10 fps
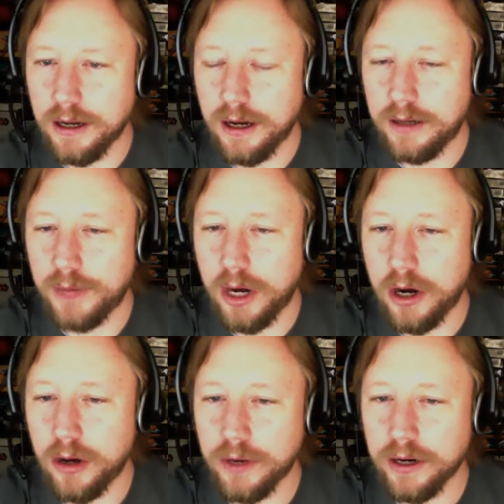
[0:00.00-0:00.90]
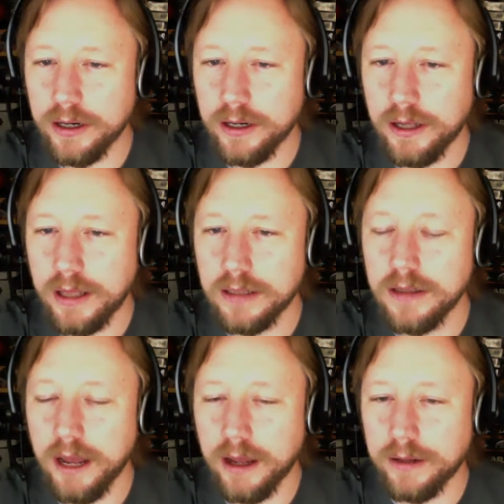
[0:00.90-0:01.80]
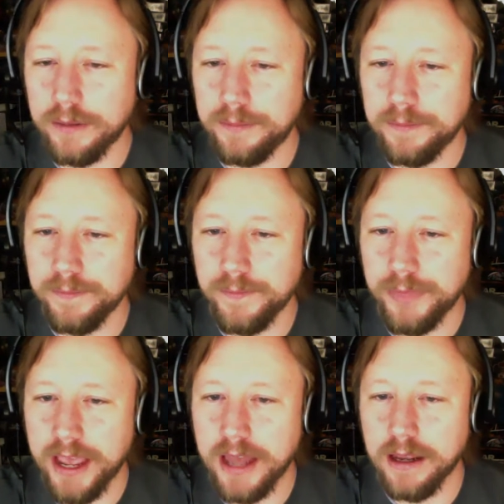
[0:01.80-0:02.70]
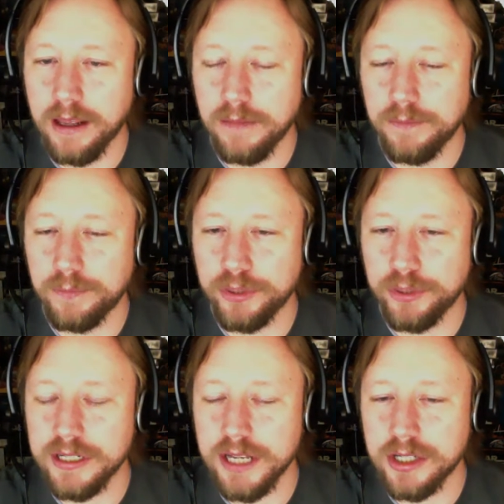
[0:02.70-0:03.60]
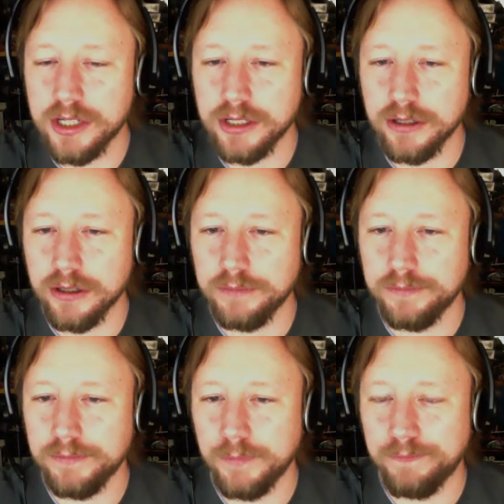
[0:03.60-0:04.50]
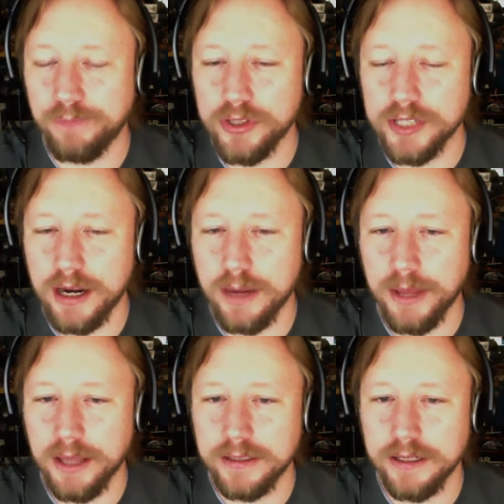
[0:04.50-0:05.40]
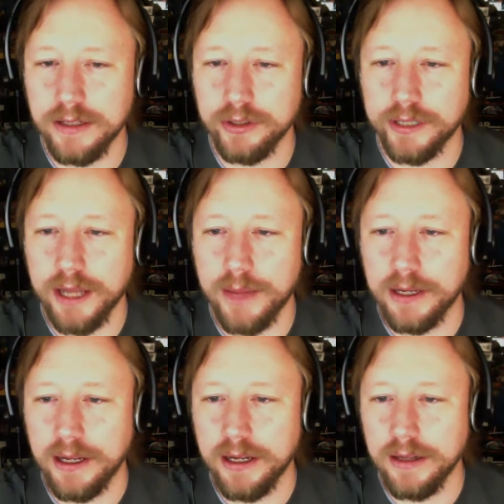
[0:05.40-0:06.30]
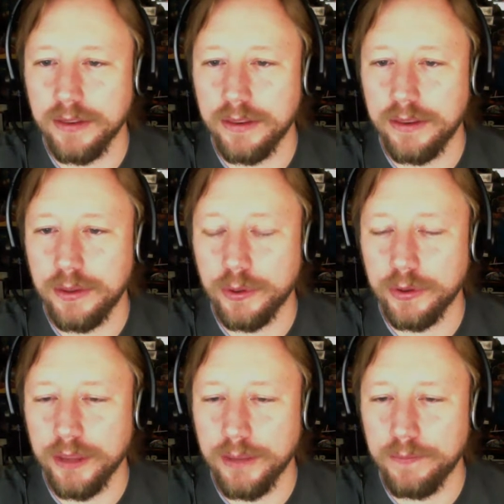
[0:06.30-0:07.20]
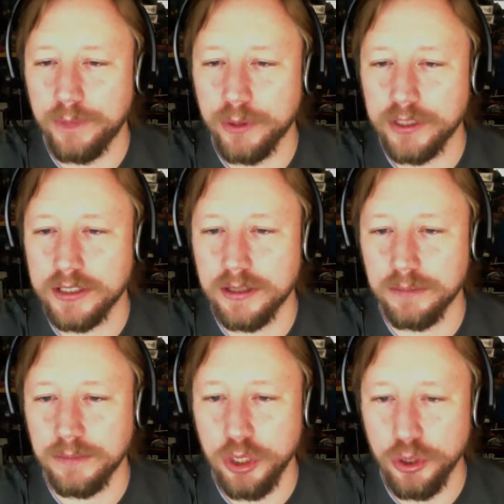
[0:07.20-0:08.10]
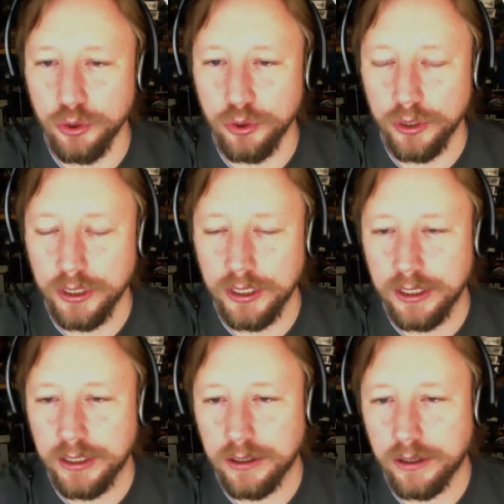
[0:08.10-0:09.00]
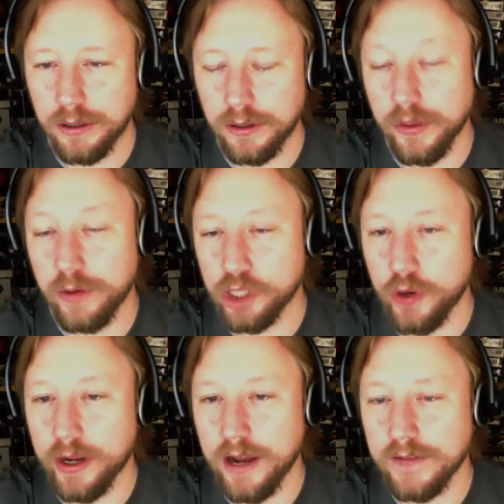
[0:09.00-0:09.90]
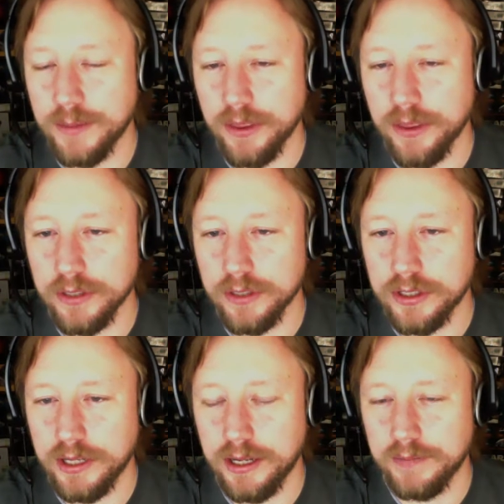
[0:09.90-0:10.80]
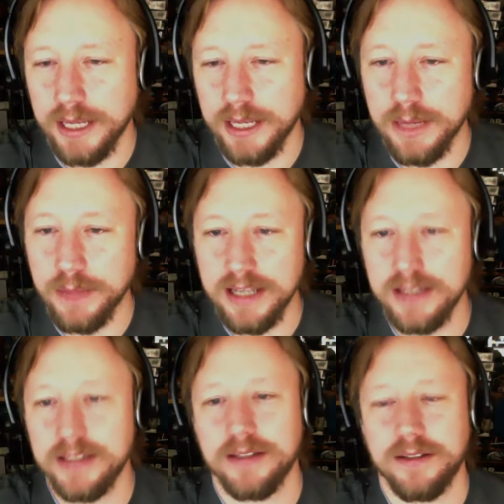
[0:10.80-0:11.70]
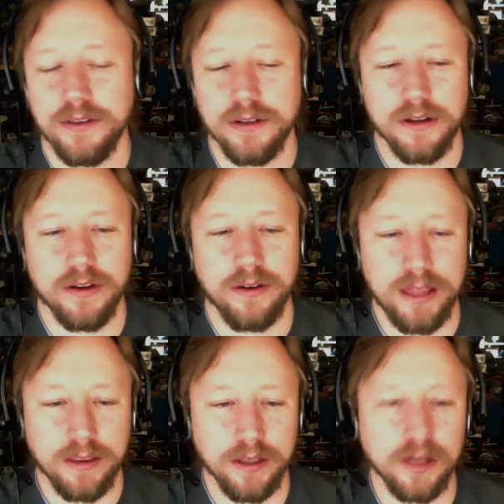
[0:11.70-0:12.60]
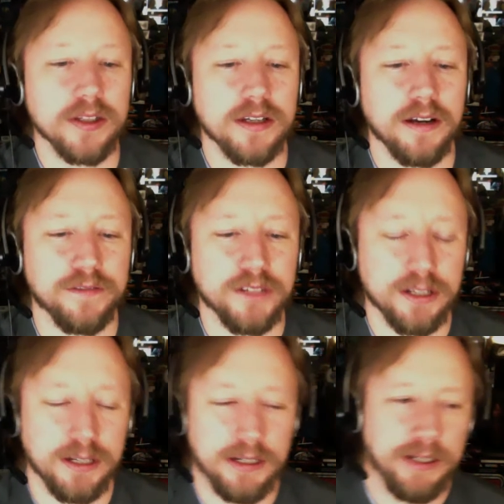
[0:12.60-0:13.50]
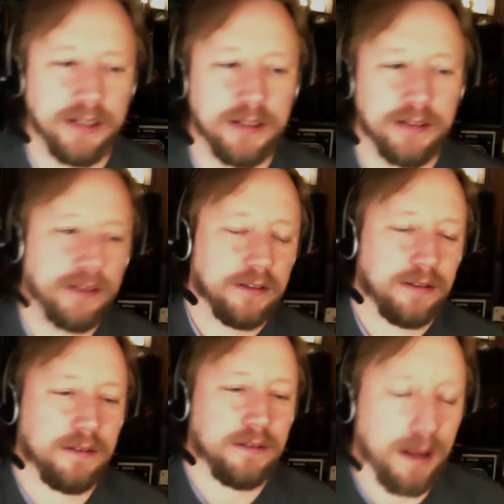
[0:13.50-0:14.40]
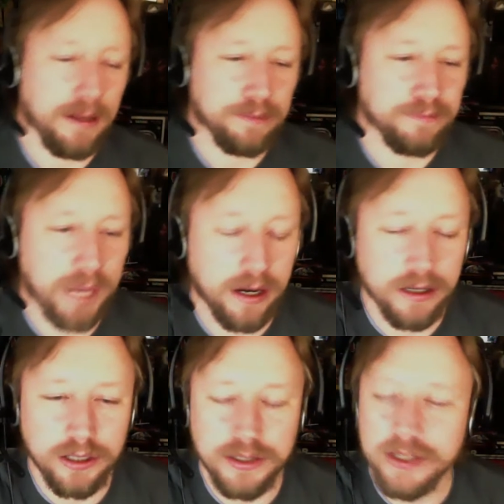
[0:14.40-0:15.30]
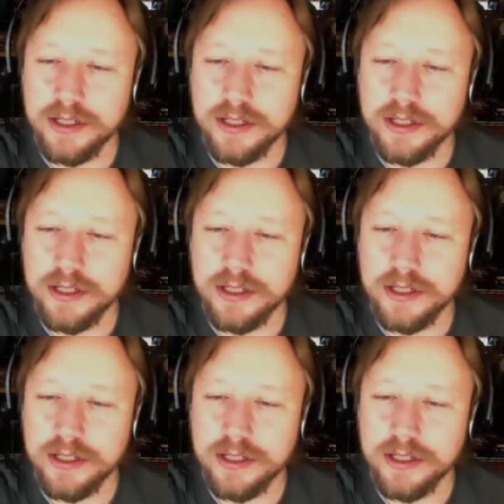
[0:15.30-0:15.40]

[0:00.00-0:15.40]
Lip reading: Hallmark had they had a presentation or booth set up at New York Comic Con, and they posted some new or they were showing off some of those itty bitties. They're like the little stuffed characters,